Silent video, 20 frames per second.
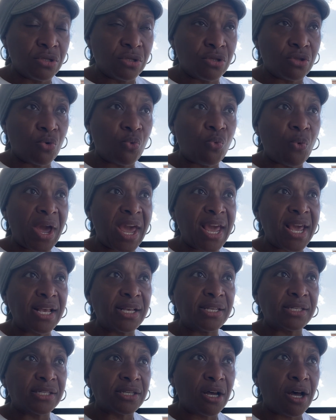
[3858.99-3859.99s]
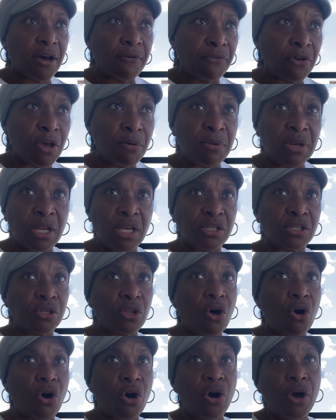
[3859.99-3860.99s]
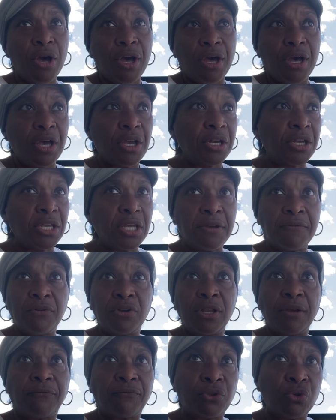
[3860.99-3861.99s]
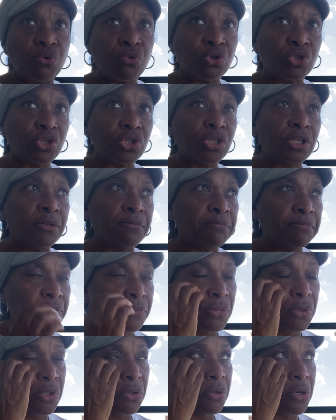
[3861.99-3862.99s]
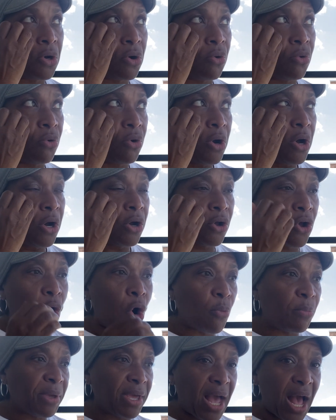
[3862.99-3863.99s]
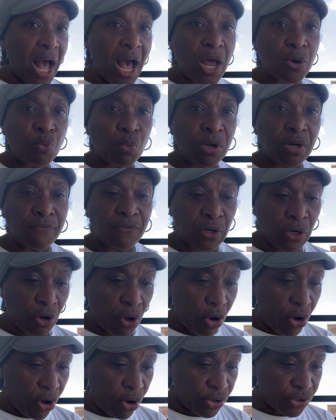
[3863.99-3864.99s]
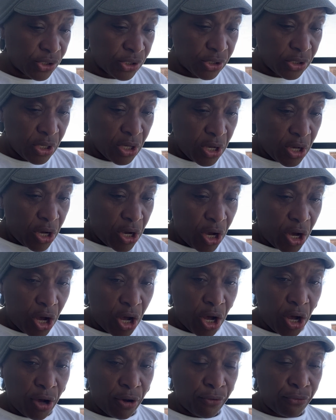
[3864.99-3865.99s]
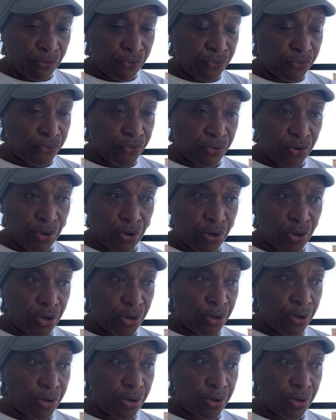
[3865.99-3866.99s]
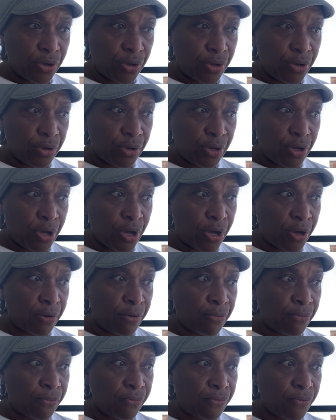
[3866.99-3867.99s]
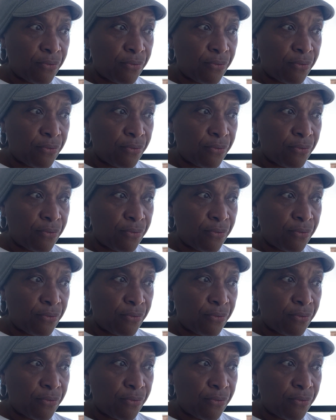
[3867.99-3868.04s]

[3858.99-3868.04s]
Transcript: the ways of him and his law. And even if you should, you know, go beyond one of the laws of of